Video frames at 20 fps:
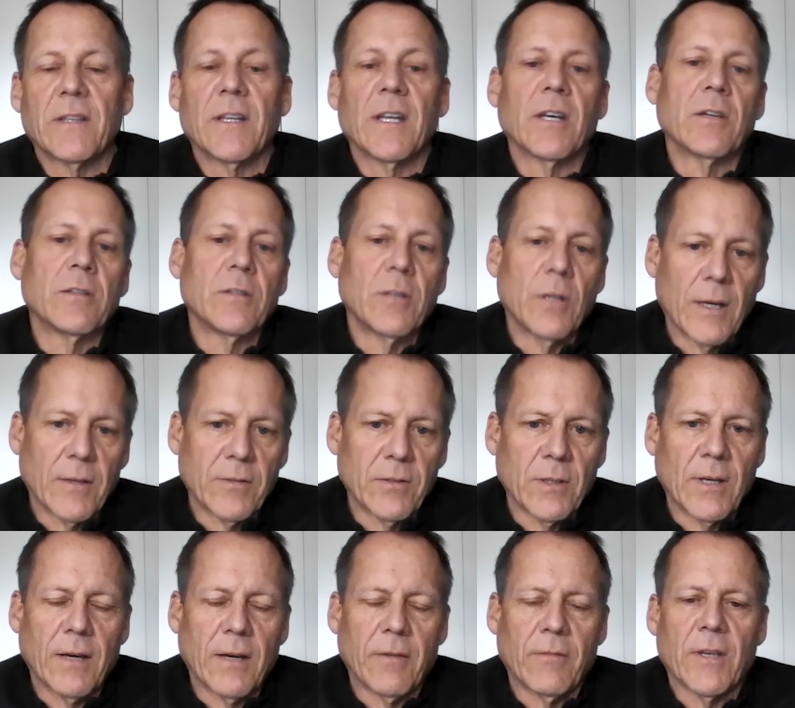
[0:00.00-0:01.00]
And then you have
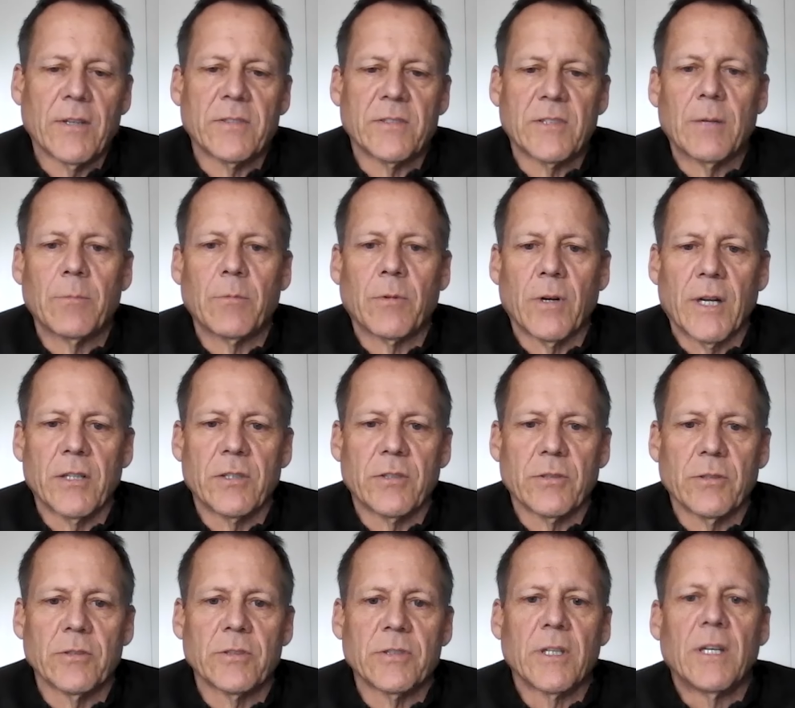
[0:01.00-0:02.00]
to have the same
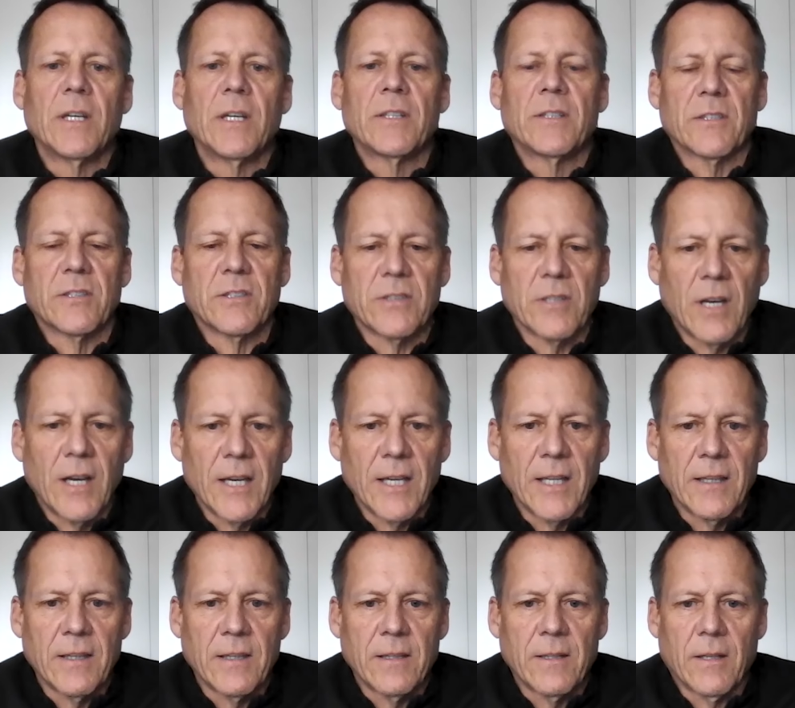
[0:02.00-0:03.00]
credentials to
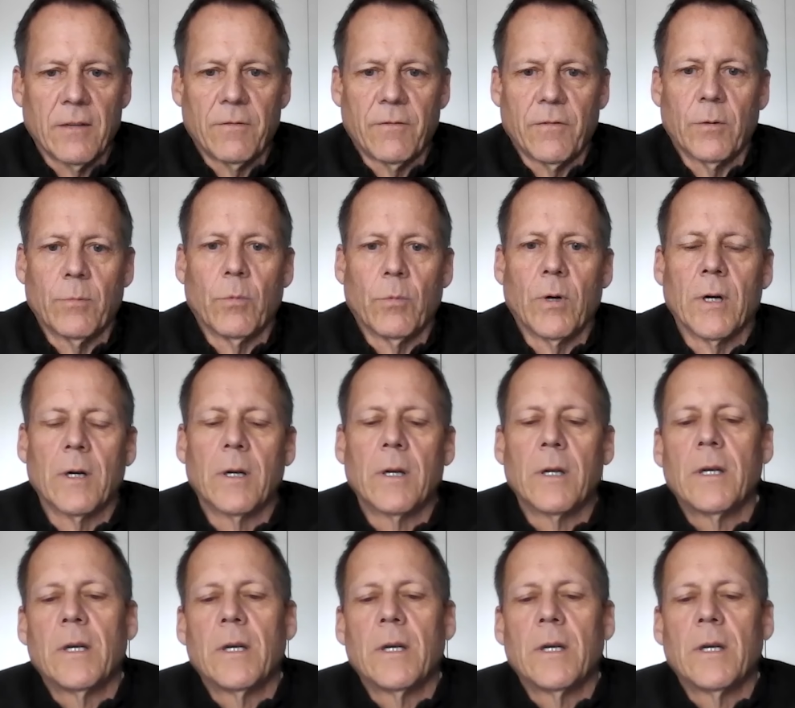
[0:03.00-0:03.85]
sign the firmware.